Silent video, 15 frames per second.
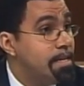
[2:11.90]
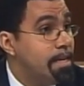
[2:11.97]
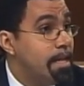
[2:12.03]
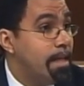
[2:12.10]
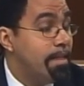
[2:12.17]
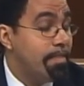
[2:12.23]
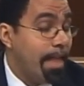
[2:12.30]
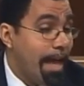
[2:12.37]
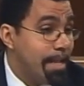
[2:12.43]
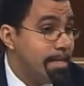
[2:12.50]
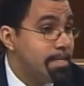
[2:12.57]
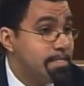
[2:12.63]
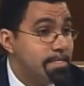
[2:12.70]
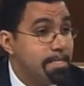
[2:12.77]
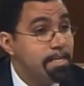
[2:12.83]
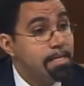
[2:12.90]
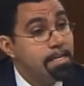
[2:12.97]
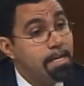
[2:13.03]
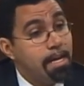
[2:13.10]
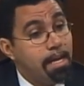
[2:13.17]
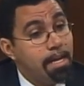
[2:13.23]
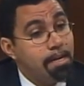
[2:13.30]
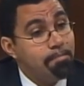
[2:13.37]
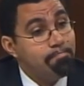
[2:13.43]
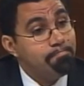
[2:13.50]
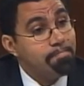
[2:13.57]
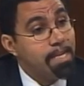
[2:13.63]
and that is um,